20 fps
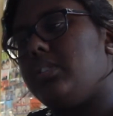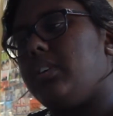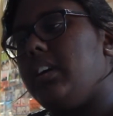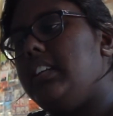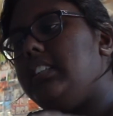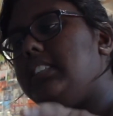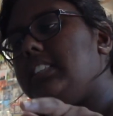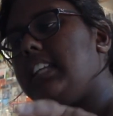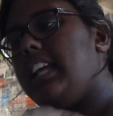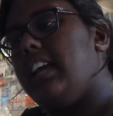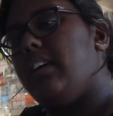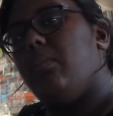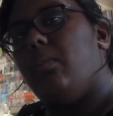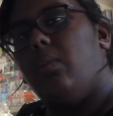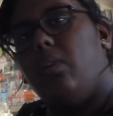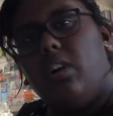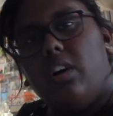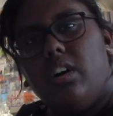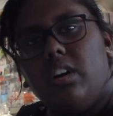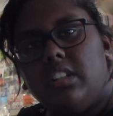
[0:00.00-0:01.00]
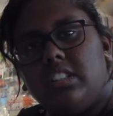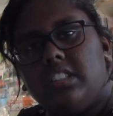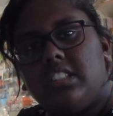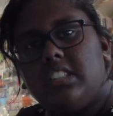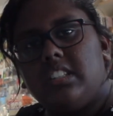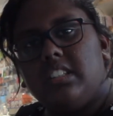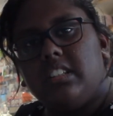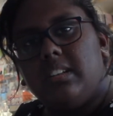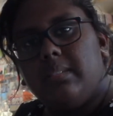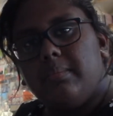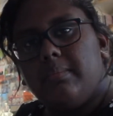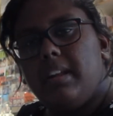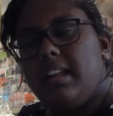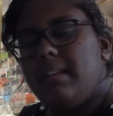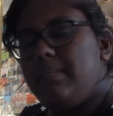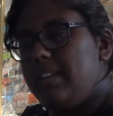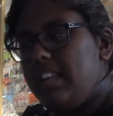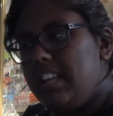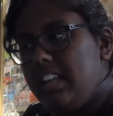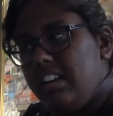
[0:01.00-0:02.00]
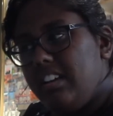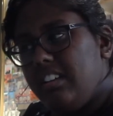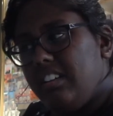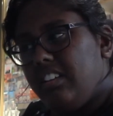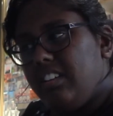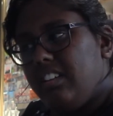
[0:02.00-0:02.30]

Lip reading: traits get worse, maybe?